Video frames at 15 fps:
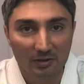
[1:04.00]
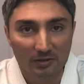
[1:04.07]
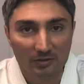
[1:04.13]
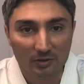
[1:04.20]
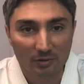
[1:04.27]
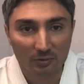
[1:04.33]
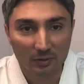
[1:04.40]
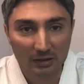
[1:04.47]

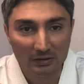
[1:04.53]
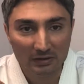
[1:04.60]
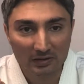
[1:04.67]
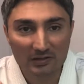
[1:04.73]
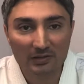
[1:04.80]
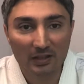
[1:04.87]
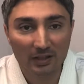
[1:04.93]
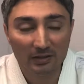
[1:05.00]
So in
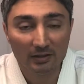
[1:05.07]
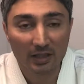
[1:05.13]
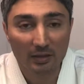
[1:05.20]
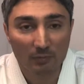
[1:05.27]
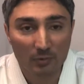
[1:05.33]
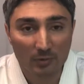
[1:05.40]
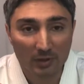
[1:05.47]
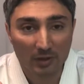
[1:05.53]
this line, I
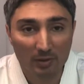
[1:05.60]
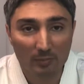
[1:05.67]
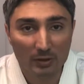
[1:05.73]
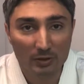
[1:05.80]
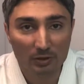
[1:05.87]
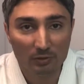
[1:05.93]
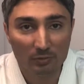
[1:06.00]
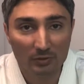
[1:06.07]
would
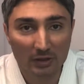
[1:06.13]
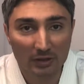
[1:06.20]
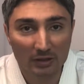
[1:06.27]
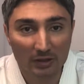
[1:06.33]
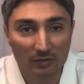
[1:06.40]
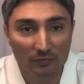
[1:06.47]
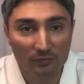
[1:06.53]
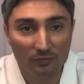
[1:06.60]
recommend you that
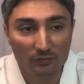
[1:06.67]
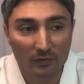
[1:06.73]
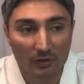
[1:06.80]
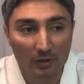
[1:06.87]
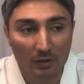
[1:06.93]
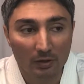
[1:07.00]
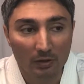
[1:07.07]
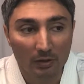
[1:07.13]
if
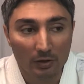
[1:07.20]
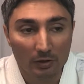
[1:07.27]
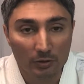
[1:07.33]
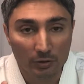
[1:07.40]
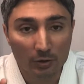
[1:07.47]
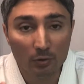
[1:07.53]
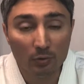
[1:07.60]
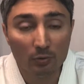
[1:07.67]

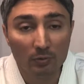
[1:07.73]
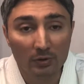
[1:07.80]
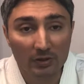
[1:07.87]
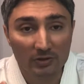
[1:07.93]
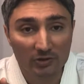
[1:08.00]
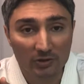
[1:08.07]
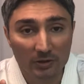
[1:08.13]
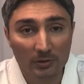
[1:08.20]
you
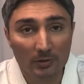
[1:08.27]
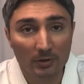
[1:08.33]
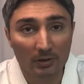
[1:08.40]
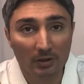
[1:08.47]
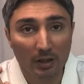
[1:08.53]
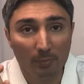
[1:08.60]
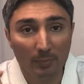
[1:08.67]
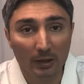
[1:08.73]
consider
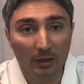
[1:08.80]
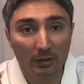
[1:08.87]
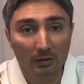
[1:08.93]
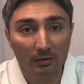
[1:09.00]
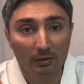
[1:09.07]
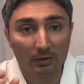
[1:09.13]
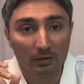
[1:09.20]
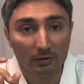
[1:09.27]
cupping,
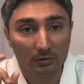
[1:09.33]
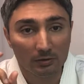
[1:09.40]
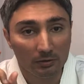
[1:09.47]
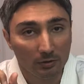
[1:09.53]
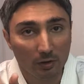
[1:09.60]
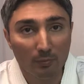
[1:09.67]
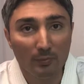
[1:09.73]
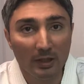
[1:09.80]

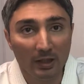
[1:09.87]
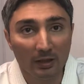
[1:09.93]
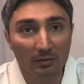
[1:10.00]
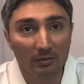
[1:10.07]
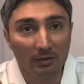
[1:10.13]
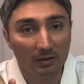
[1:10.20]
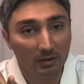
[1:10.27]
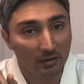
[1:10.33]
your
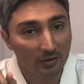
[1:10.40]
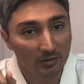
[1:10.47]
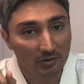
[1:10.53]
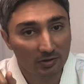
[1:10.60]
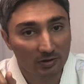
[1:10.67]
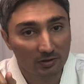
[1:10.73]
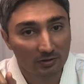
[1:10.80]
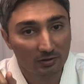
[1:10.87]
man
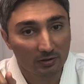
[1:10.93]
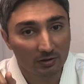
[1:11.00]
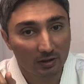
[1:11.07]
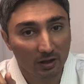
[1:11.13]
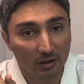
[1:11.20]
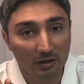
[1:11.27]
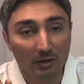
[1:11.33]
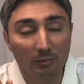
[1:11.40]
is
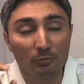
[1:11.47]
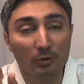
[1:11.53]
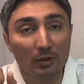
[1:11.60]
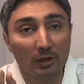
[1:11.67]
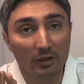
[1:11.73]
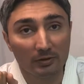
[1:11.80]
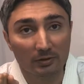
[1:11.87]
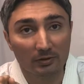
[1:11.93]
Aki Abdul
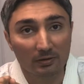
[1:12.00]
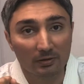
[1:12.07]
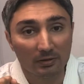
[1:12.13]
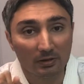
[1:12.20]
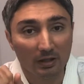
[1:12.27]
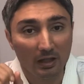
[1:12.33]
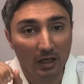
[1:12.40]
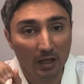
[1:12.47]
Qadir.
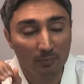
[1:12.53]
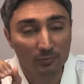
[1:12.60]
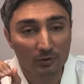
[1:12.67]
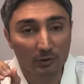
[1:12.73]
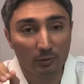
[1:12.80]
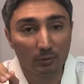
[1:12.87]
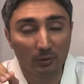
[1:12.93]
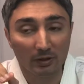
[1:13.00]

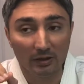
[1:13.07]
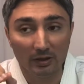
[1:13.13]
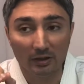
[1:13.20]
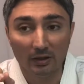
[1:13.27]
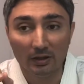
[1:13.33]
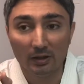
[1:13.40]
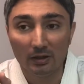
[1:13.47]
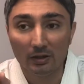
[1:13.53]
Absolutely.
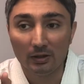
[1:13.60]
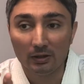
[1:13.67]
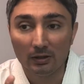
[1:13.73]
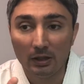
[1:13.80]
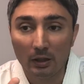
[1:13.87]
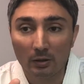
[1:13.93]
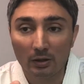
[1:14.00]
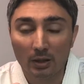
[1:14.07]

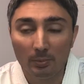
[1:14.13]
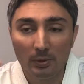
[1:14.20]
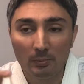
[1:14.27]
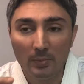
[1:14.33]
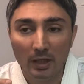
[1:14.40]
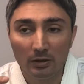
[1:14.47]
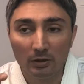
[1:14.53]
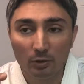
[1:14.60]
Now, coming
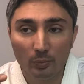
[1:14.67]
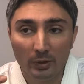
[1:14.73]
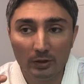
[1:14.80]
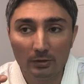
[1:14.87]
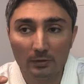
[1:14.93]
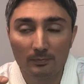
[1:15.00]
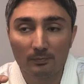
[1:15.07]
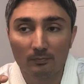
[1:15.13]
back to
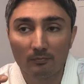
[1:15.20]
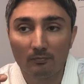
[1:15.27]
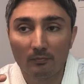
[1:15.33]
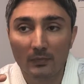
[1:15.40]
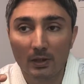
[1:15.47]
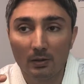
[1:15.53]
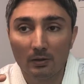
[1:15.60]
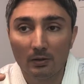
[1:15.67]
it,
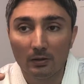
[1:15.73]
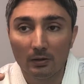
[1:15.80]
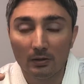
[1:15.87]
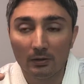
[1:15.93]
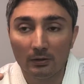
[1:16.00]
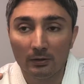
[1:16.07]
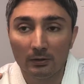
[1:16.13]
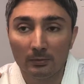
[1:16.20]

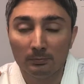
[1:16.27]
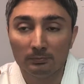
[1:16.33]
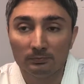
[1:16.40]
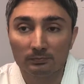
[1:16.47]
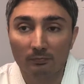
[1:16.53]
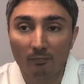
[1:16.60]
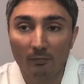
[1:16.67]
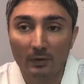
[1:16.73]
um,